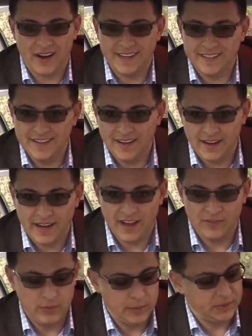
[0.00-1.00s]
I did not
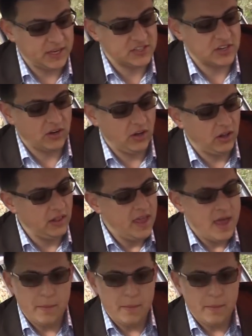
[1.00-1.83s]
have whiplash at all,